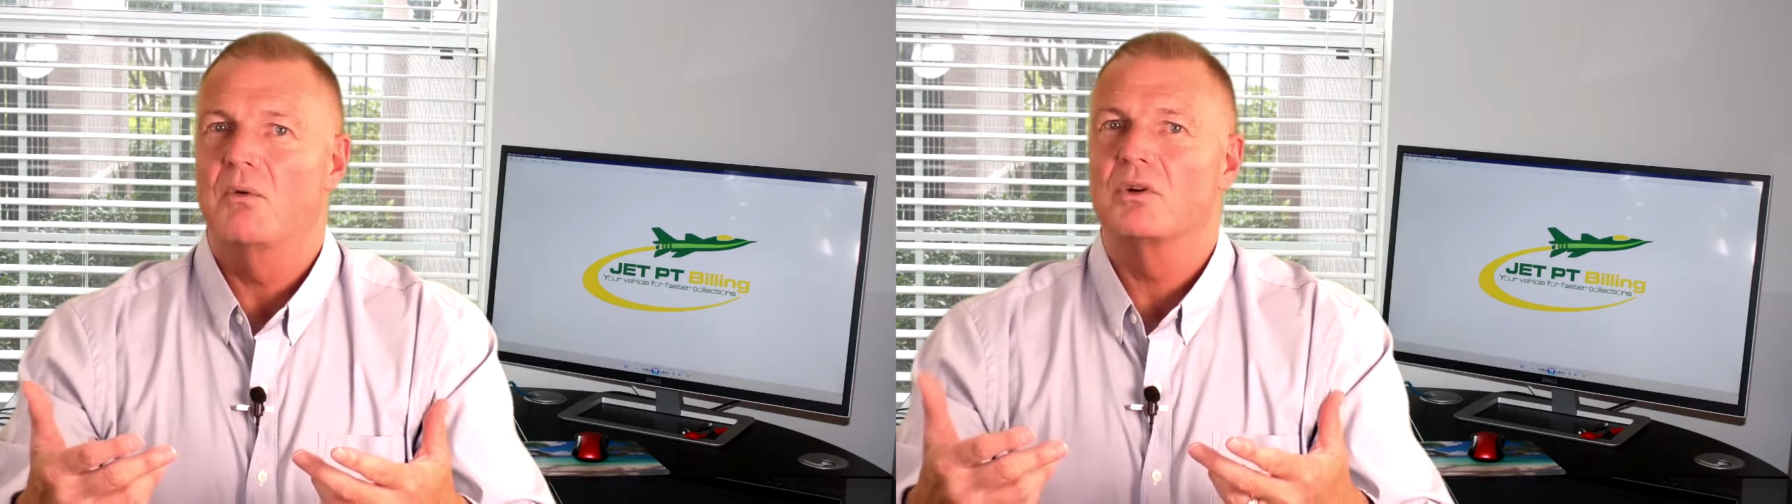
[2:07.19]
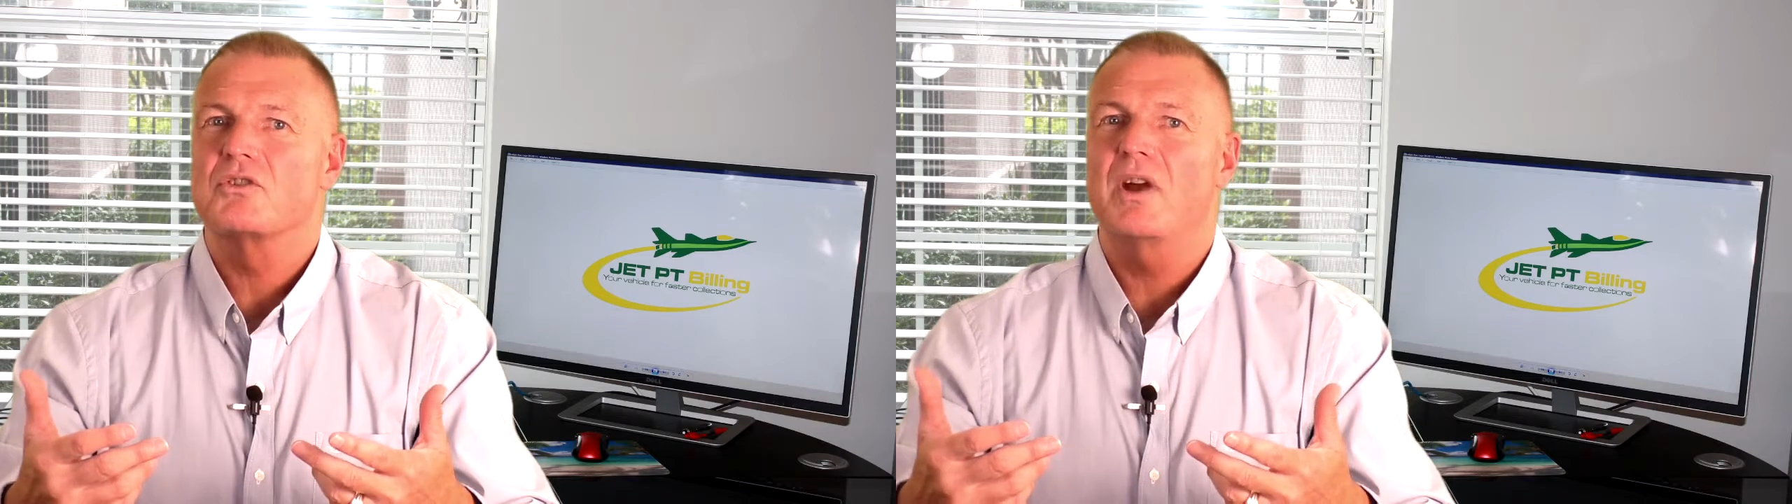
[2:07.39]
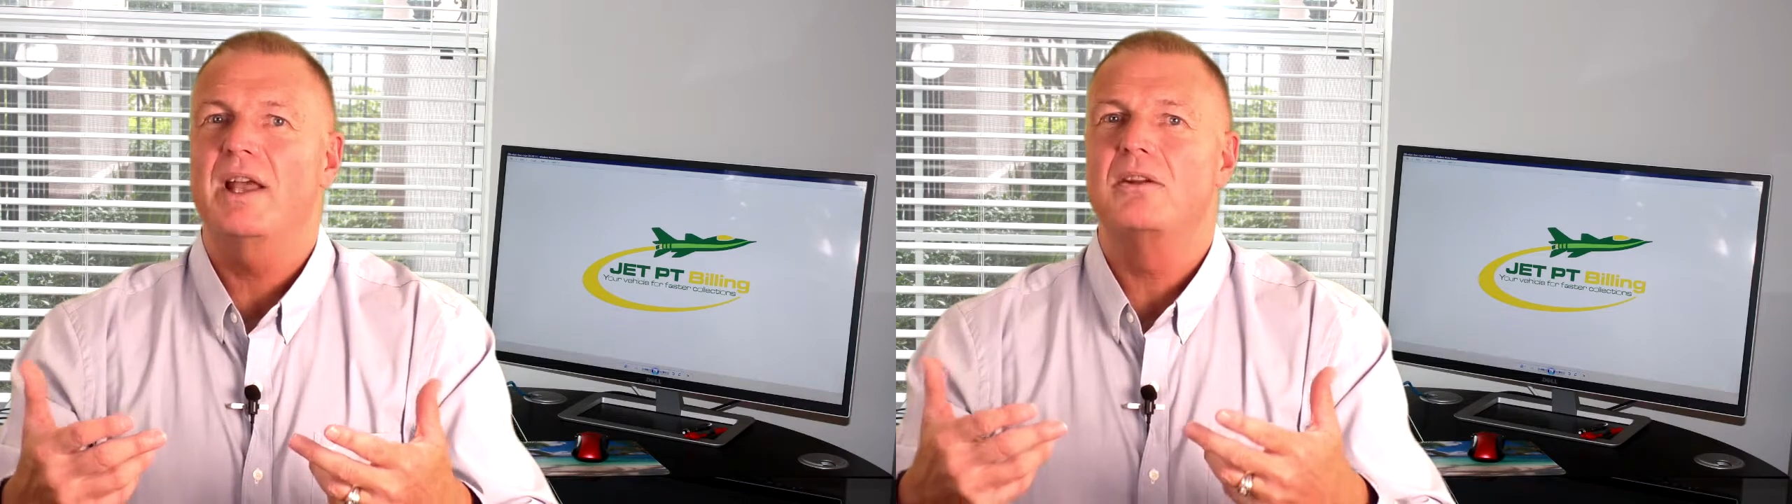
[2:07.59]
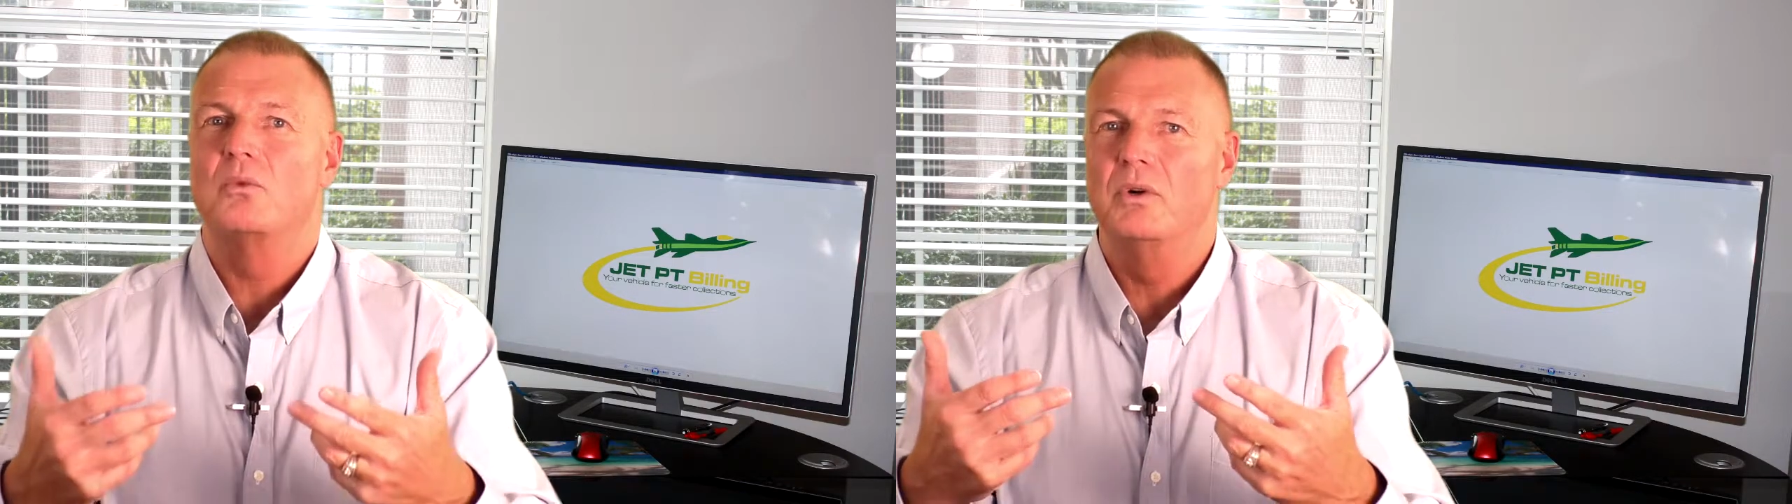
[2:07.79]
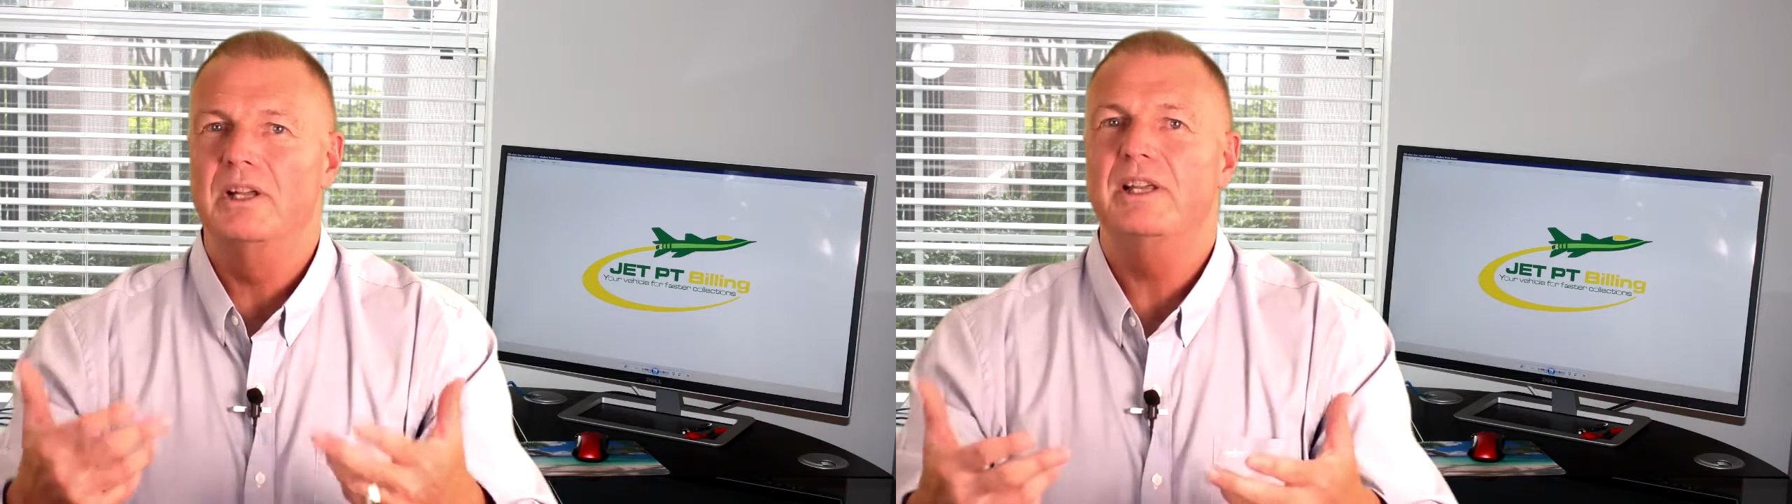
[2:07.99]
We're trying to
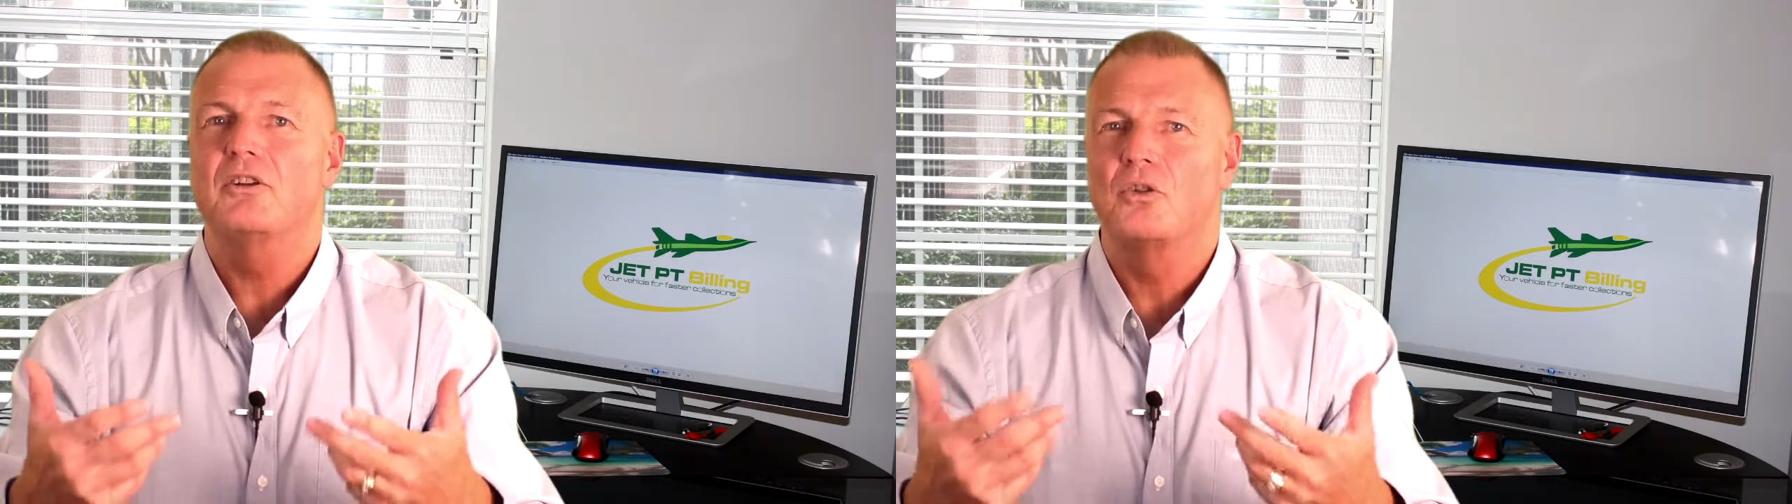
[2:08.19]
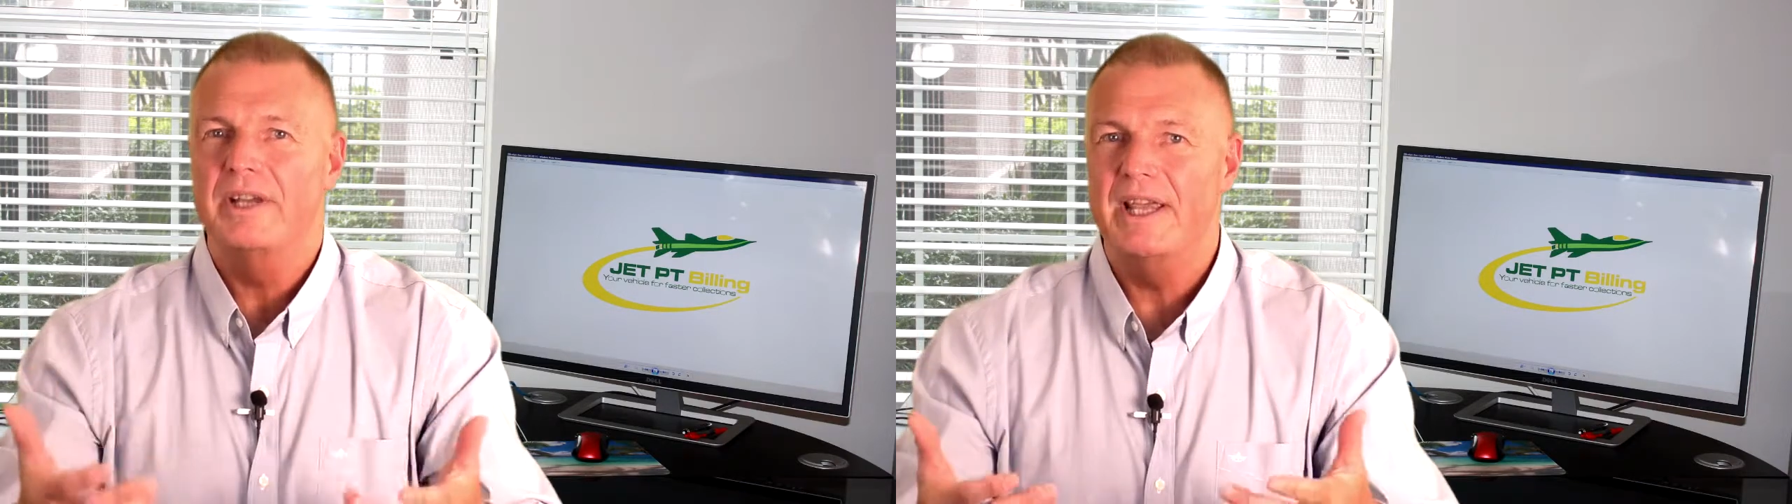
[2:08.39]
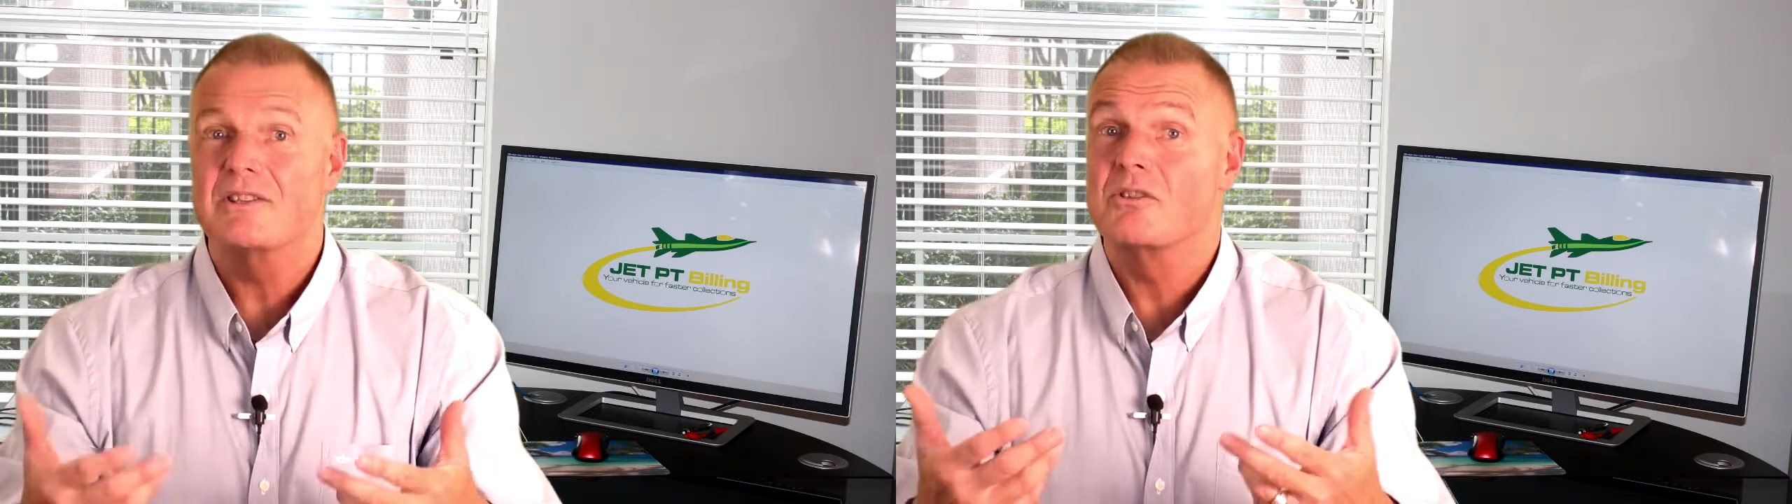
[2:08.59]
really create